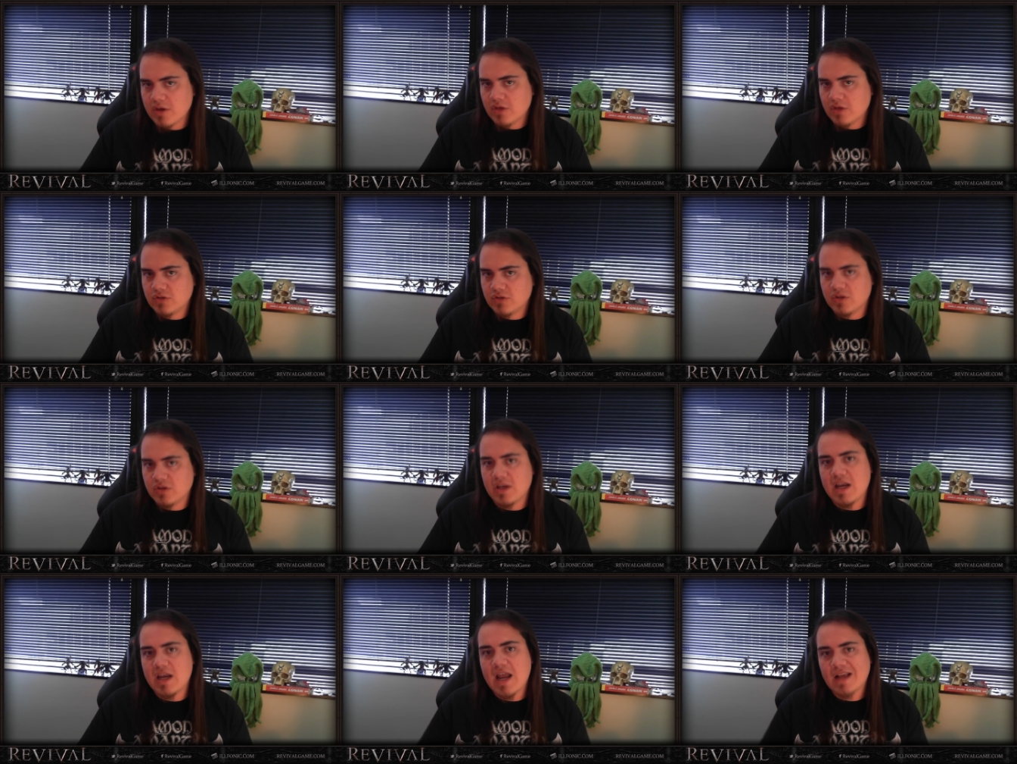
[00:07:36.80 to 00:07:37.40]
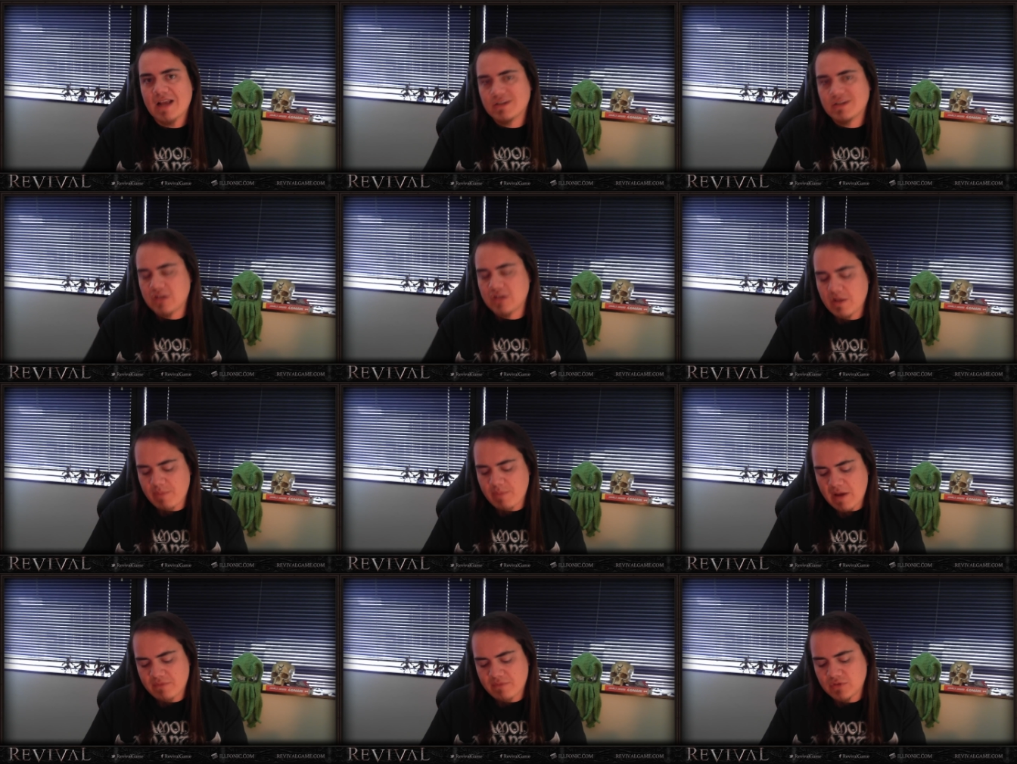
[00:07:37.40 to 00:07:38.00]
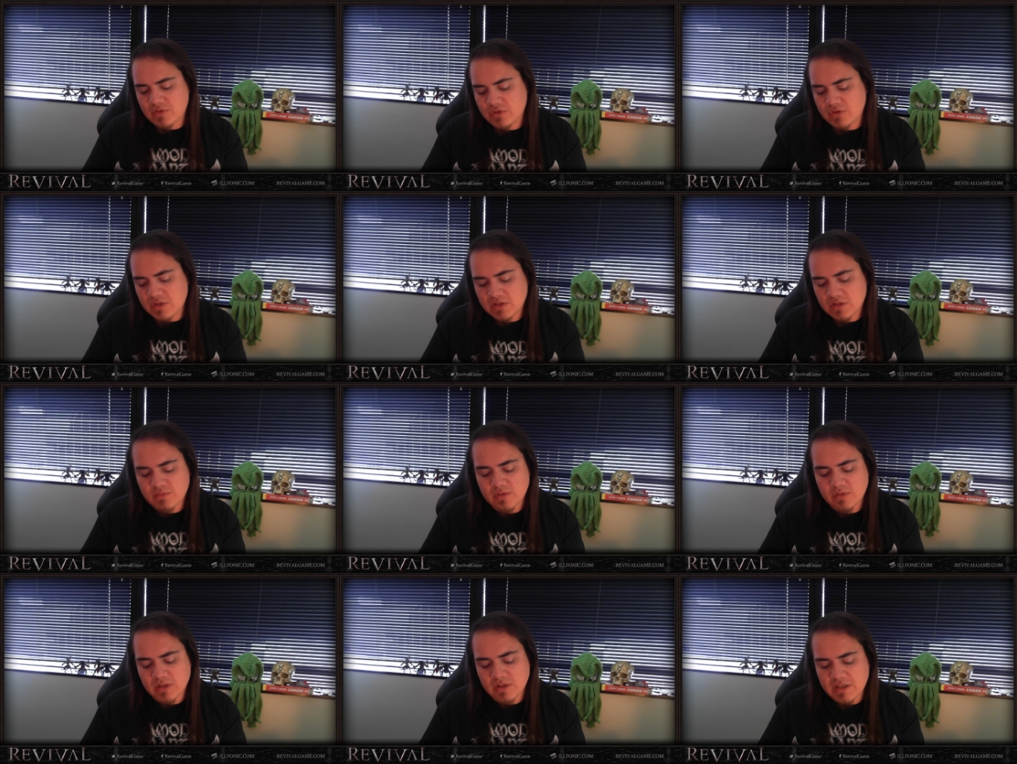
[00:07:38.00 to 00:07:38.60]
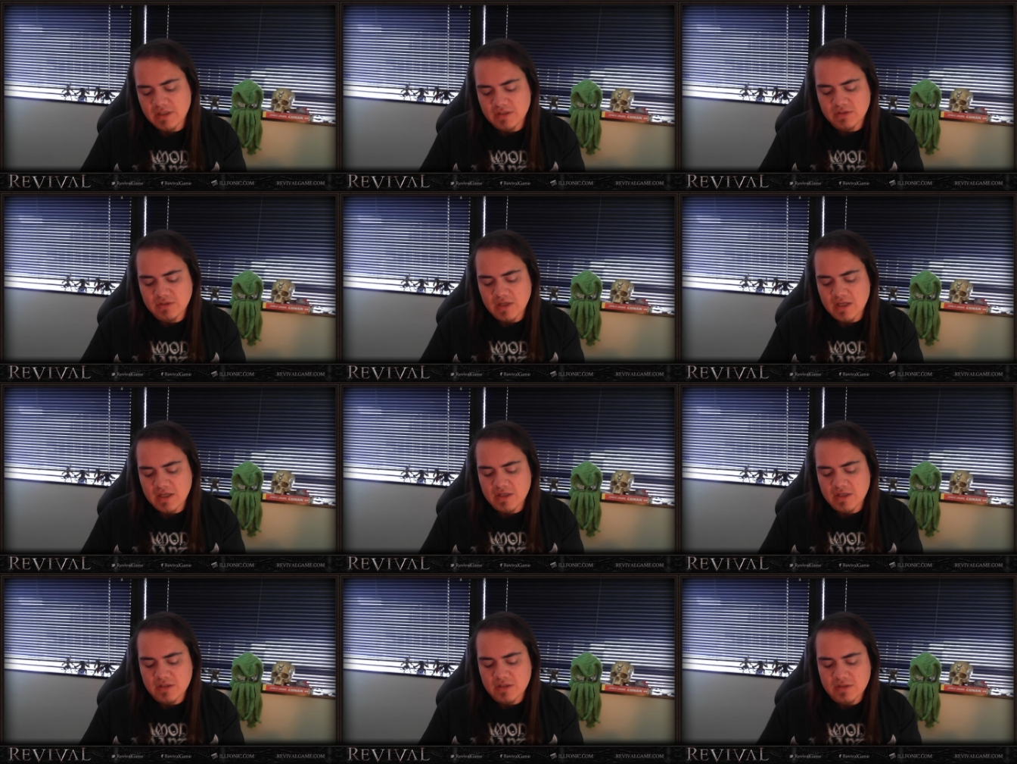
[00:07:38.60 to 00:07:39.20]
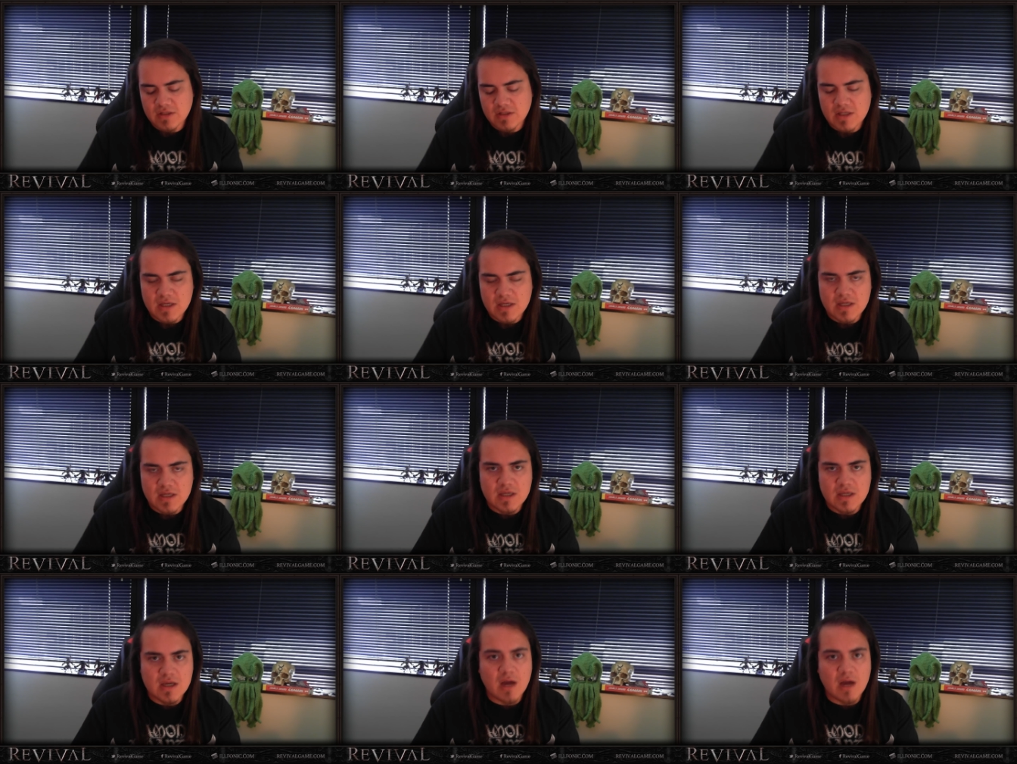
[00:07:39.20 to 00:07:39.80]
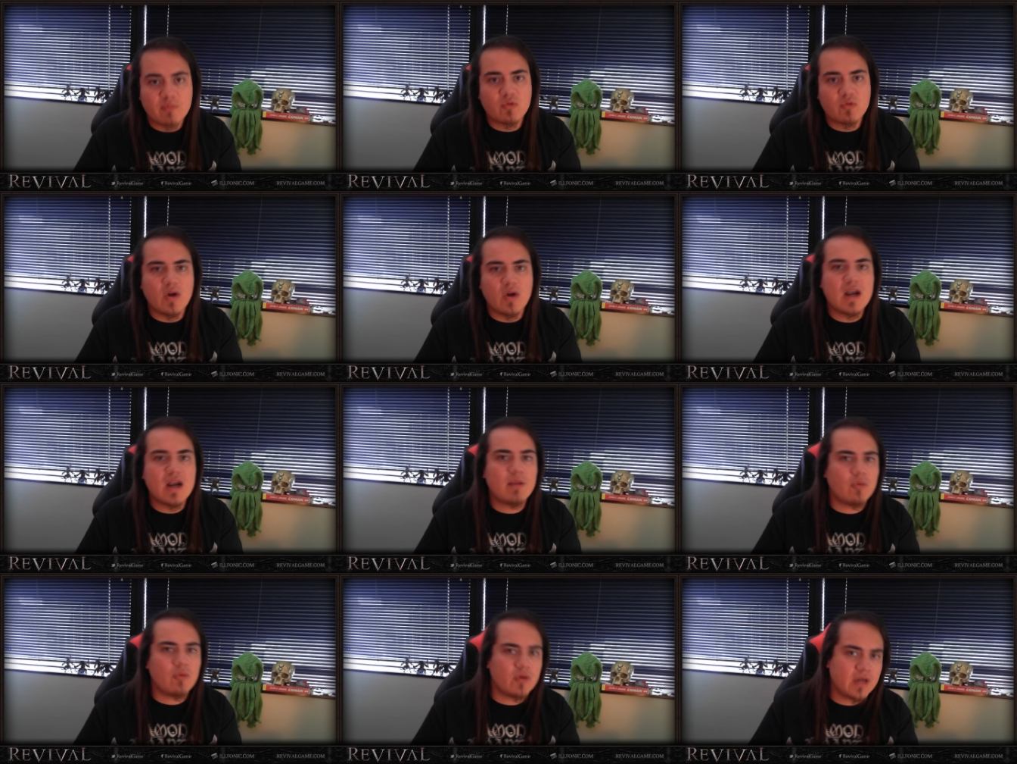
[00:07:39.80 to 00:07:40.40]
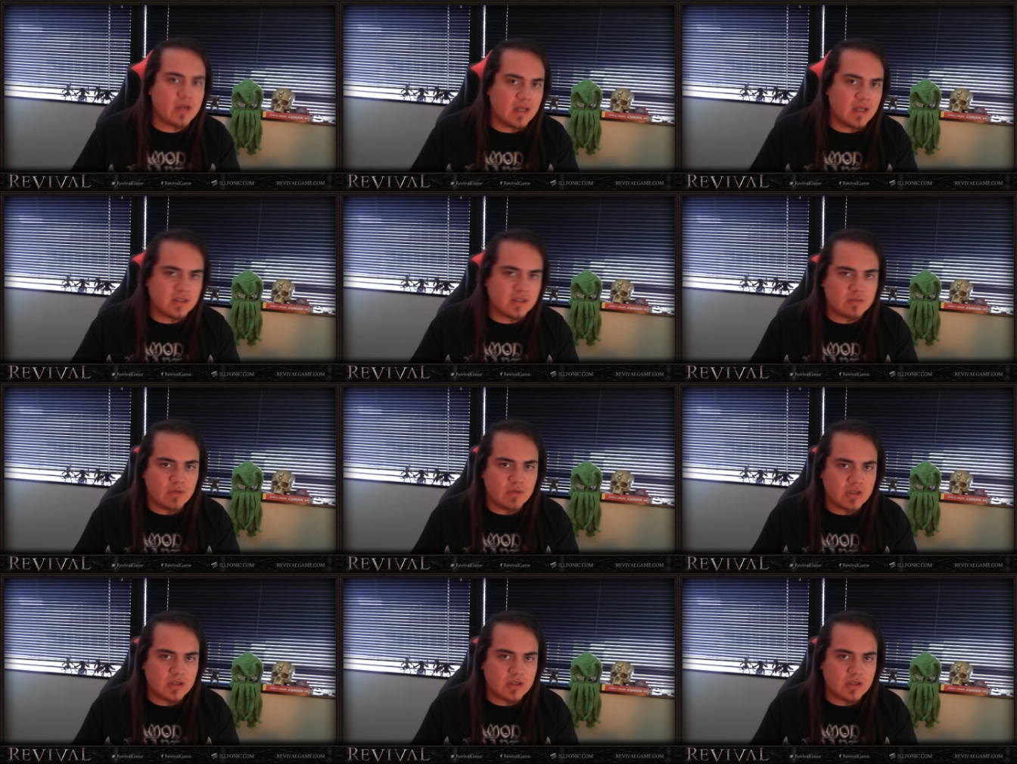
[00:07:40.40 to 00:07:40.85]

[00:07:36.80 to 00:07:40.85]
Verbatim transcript: So the next up after this release is the upgradable kits.